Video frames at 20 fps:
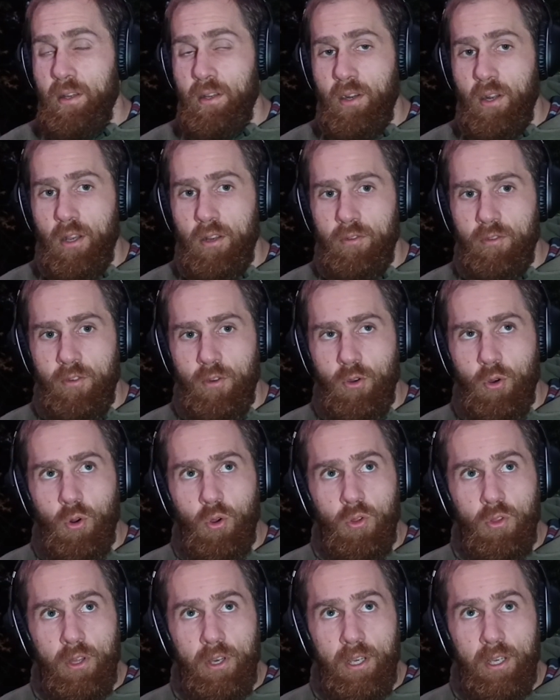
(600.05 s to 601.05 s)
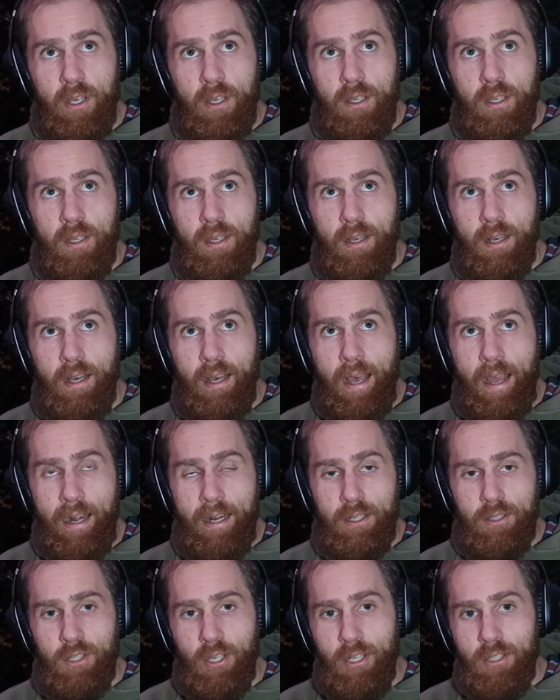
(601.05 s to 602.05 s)
You know, for all the
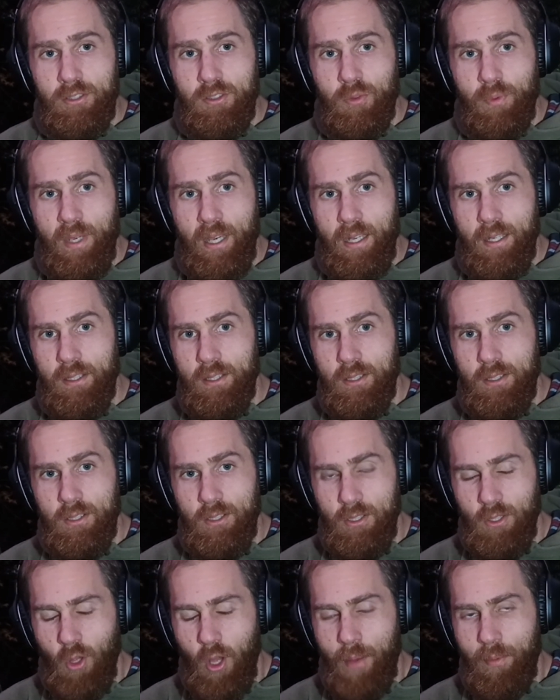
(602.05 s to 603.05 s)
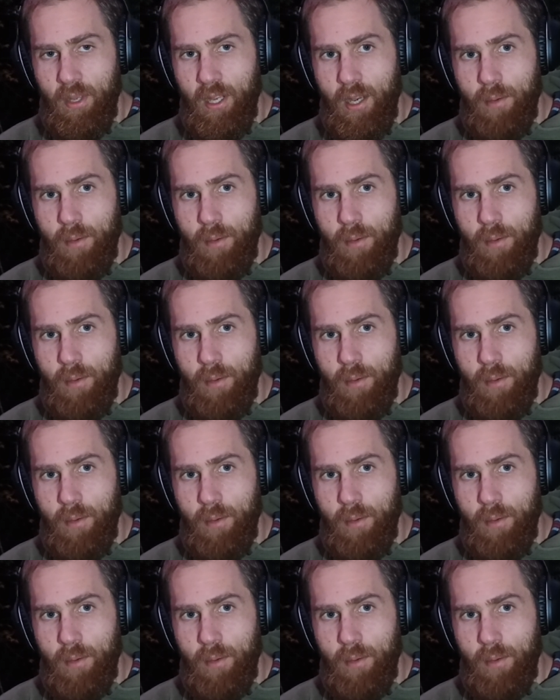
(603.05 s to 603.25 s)
anecdotes about climbing up